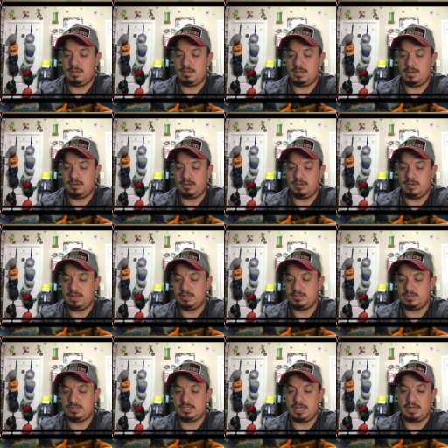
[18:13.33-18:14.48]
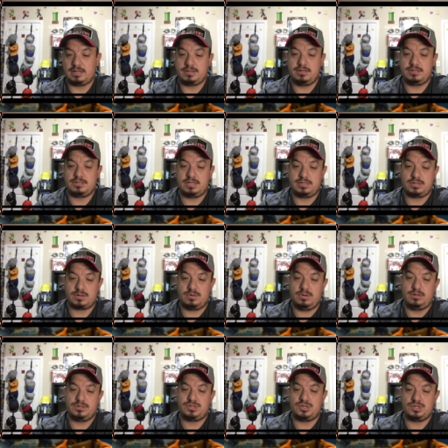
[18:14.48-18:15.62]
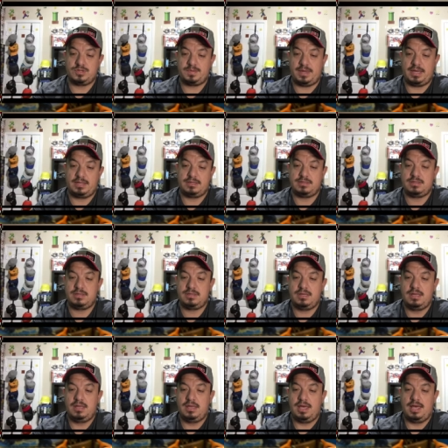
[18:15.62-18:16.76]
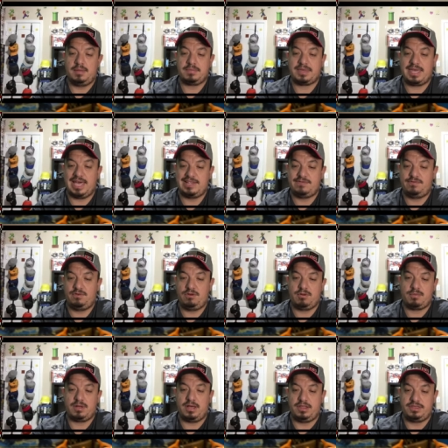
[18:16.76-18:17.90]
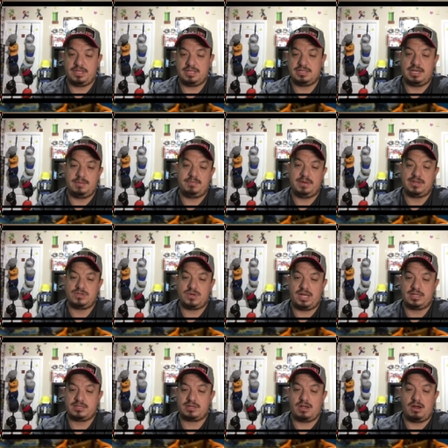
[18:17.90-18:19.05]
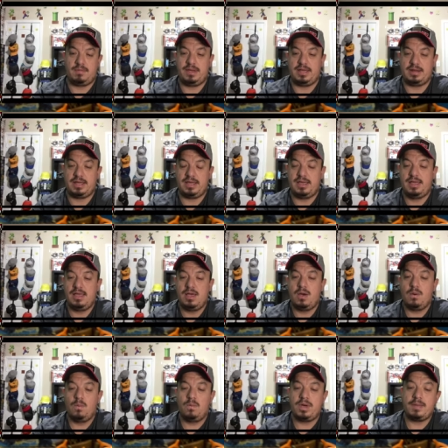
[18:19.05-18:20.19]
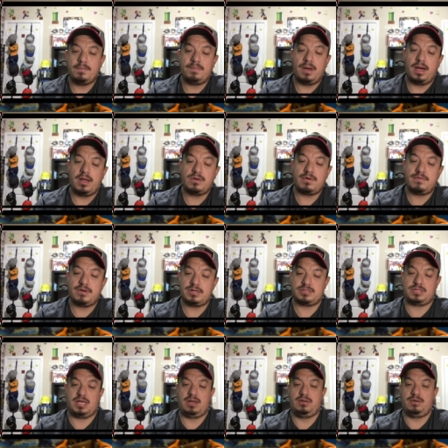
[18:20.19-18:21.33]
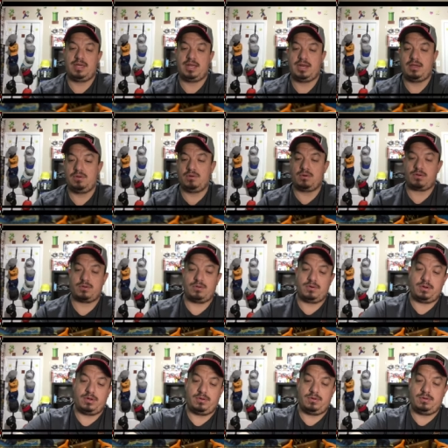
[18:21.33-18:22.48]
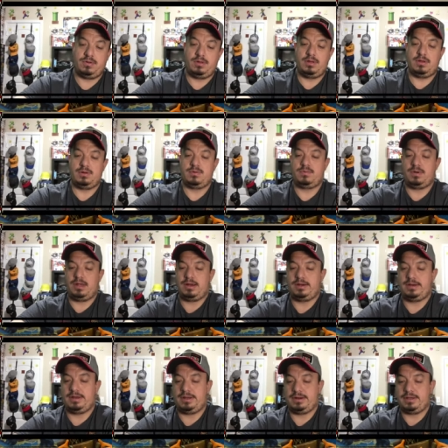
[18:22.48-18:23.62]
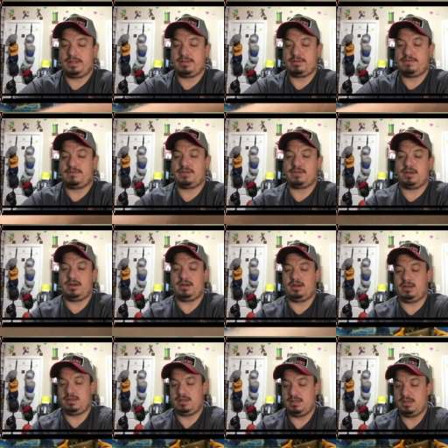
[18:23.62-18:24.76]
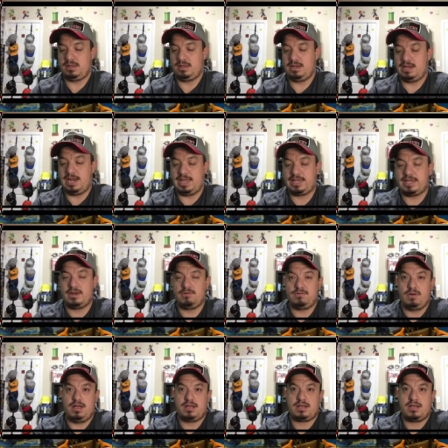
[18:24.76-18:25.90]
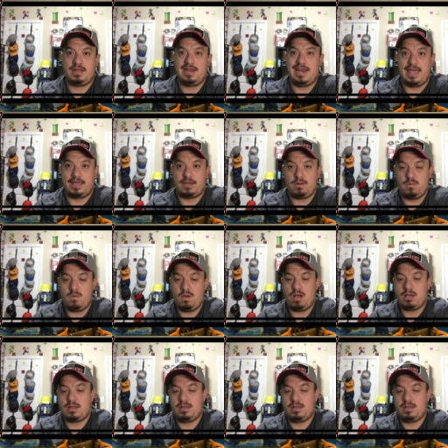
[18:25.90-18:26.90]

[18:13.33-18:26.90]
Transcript: There we go. Andrew Cycler, Tentacruel, Choice Band, um, Castform, Gothita, Patrat, Carvanha, Wimpod, Reverse Hollow, and Oricorio, Oricorio Rare non-holographic card. Like and rock, like a rock.